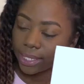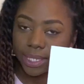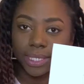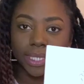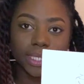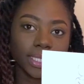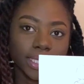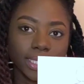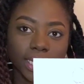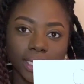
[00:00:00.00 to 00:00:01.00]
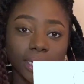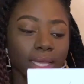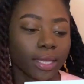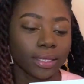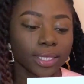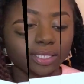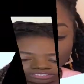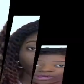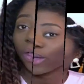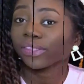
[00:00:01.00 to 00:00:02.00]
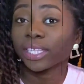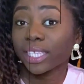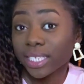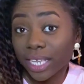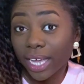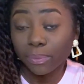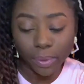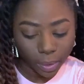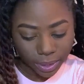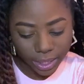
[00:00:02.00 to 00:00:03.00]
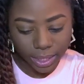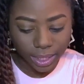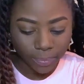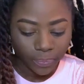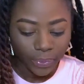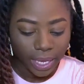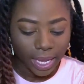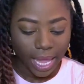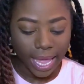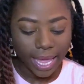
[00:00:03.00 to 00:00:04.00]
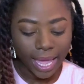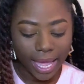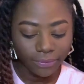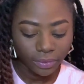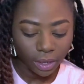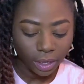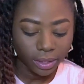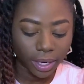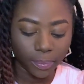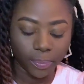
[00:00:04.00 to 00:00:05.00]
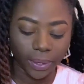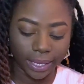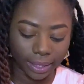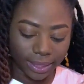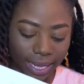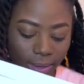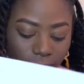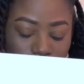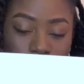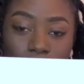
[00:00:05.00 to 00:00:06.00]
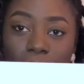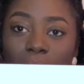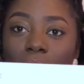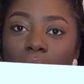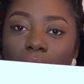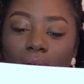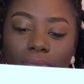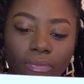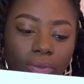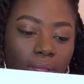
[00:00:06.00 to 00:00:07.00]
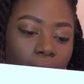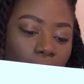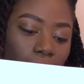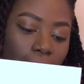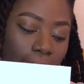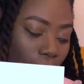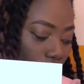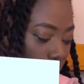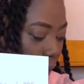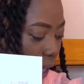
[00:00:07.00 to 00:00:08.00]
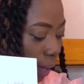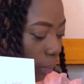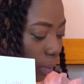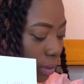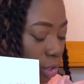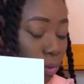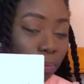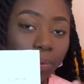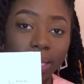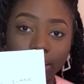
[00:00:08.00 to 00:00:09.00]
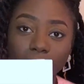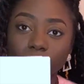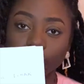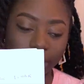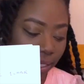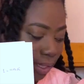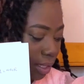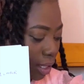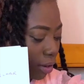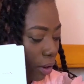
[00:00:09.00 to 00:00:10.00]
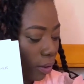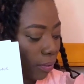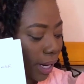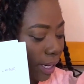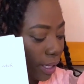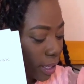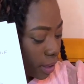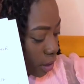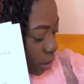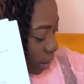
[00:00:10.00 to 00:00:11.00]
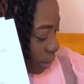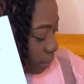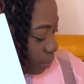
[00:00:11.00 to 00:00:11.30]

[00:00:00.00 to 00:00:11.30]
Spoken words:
this is the design. Next on the design process, I have done a breakdown of how I want to make the dress. All right, so I'll